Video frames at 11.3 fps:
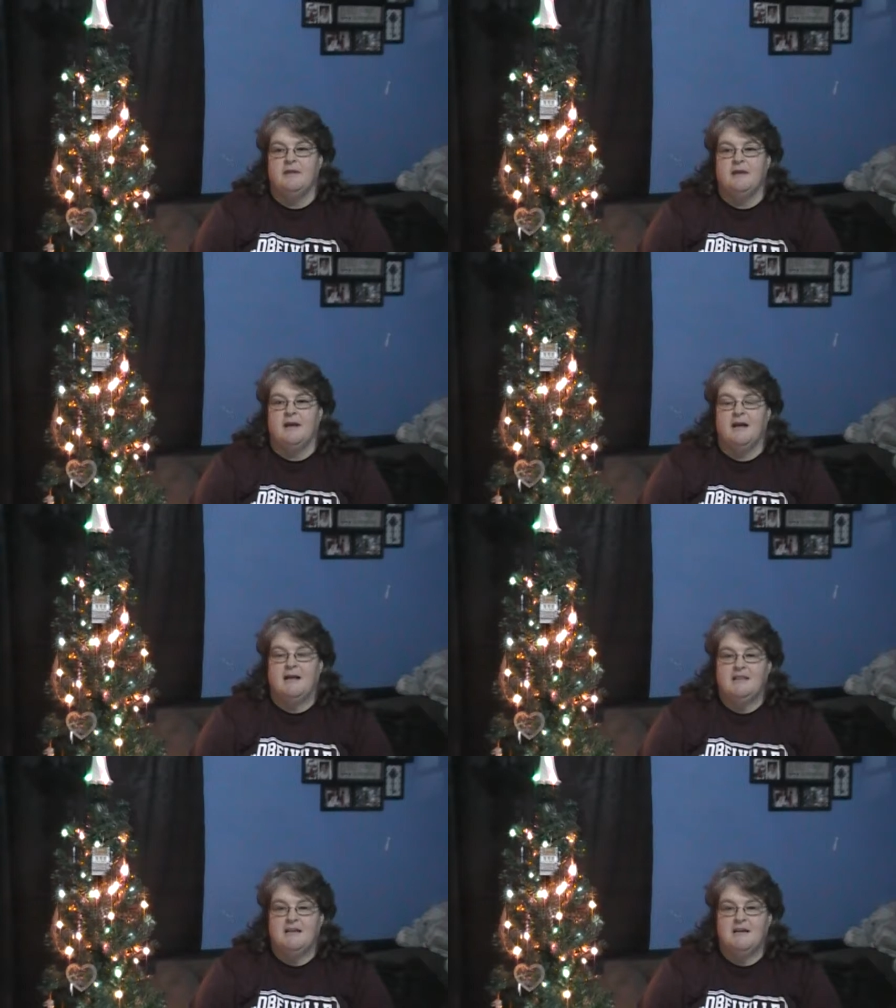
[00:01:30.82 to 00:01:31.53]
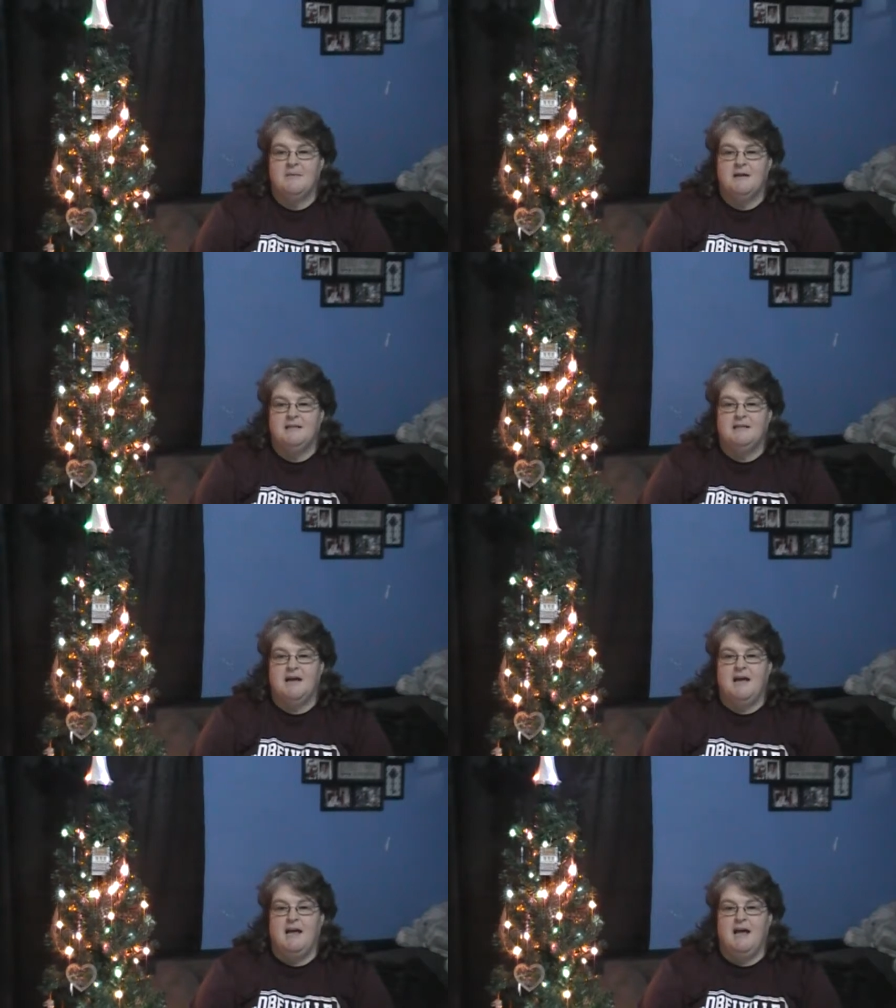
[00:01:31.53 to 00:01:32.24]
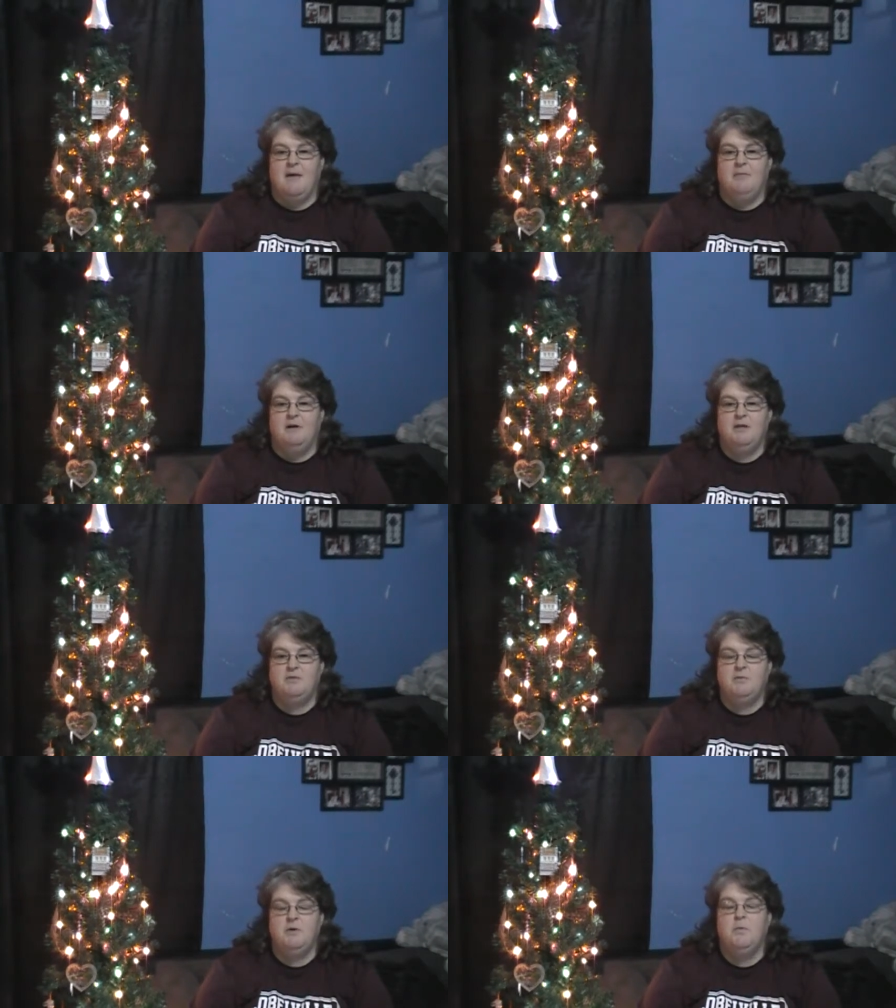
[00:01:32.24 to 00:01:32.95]
I got to thinking about today how
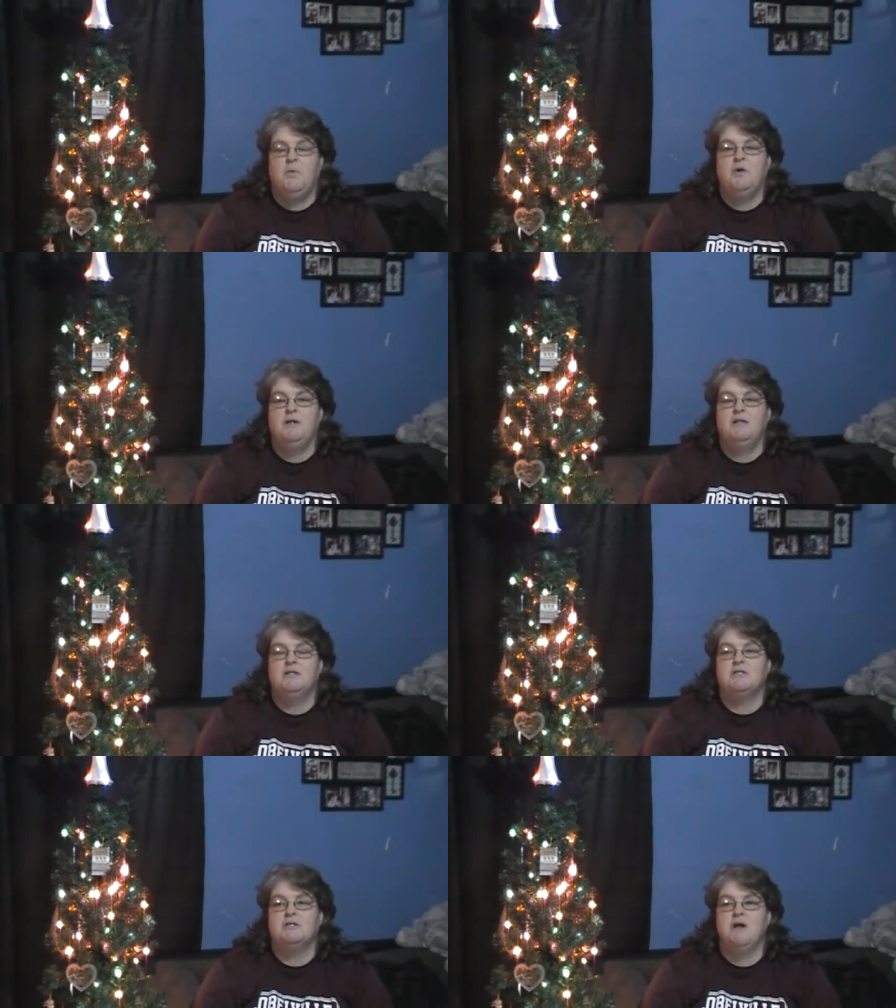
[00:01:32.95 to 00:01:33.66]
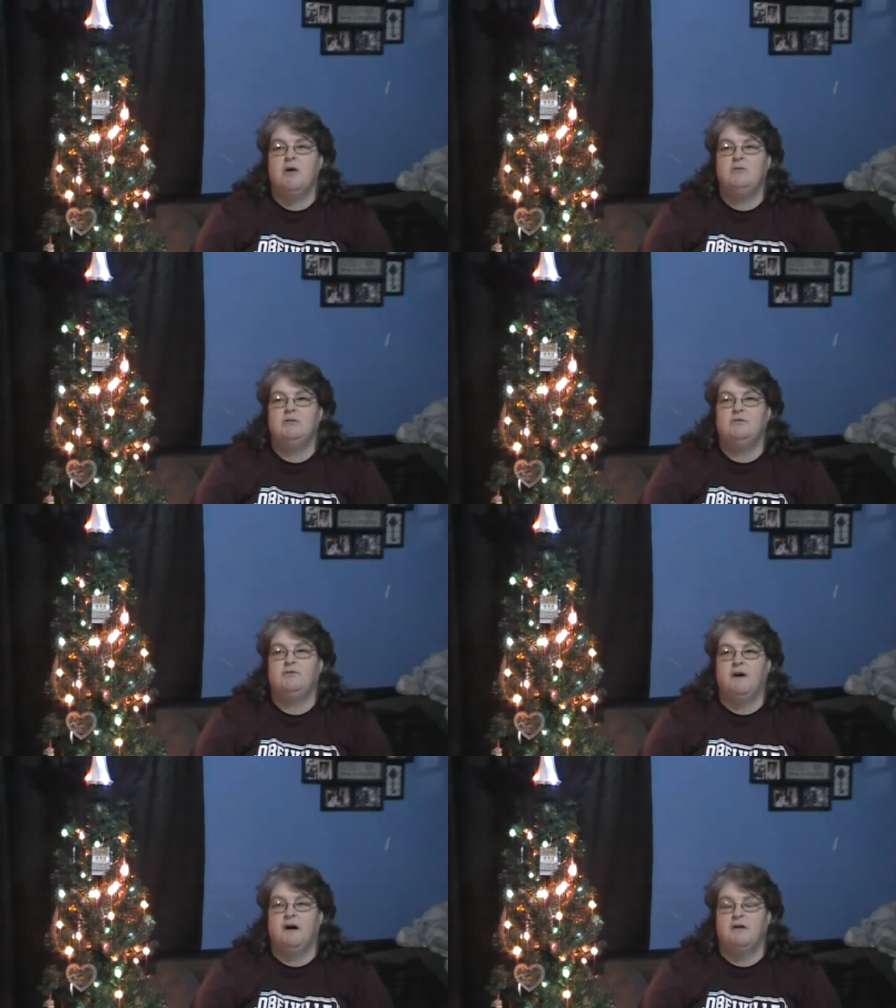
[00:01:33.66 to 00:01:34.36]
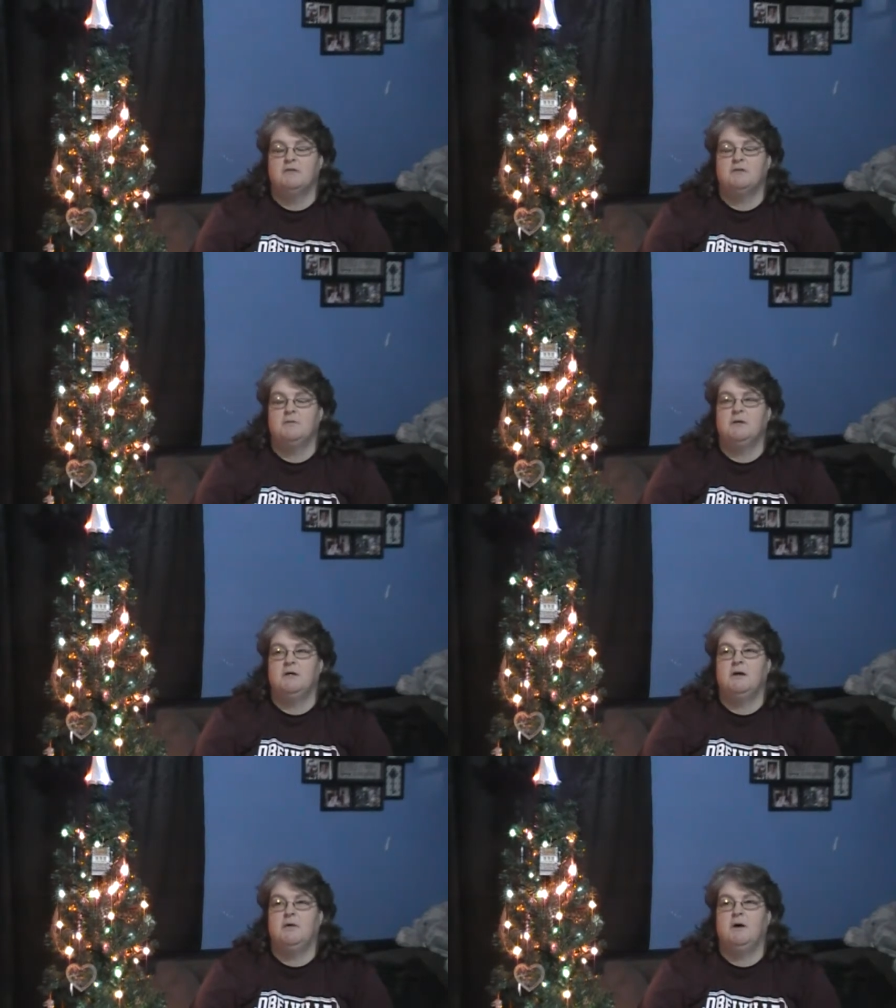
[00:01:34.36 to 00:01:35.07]
much we wanted the snow to fall so we
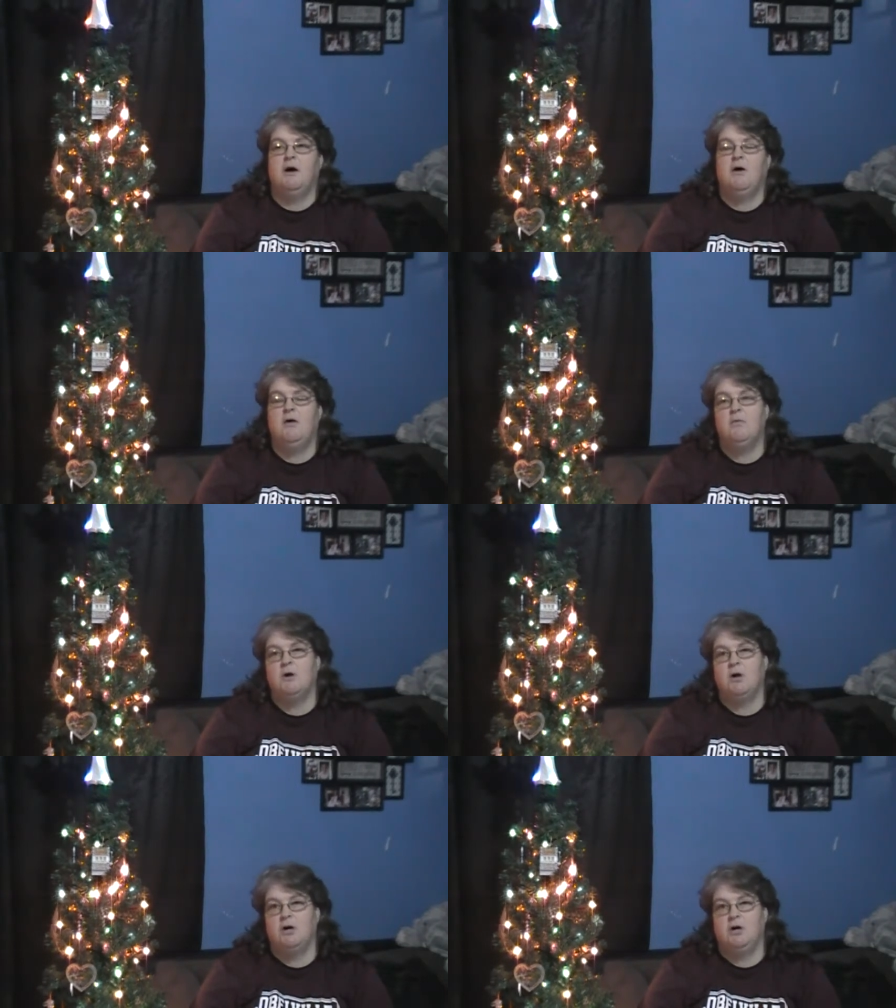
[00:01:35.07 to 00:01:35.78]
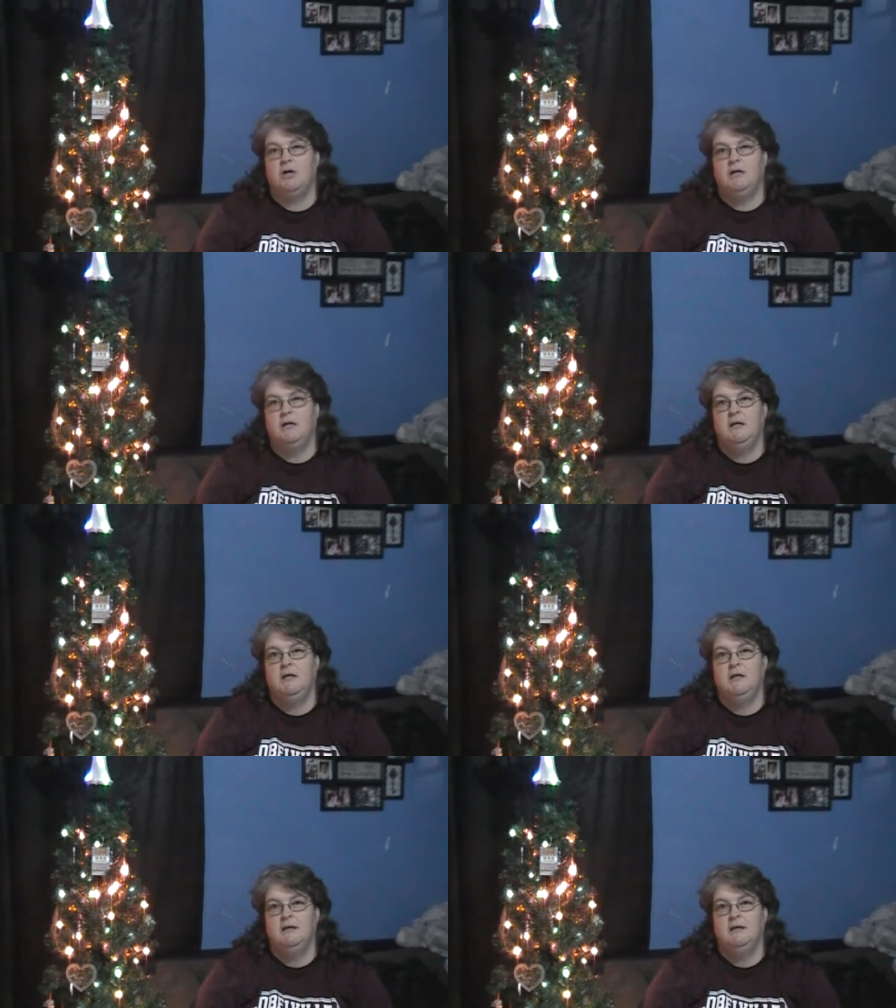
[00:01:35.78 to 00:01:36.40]
could go home early.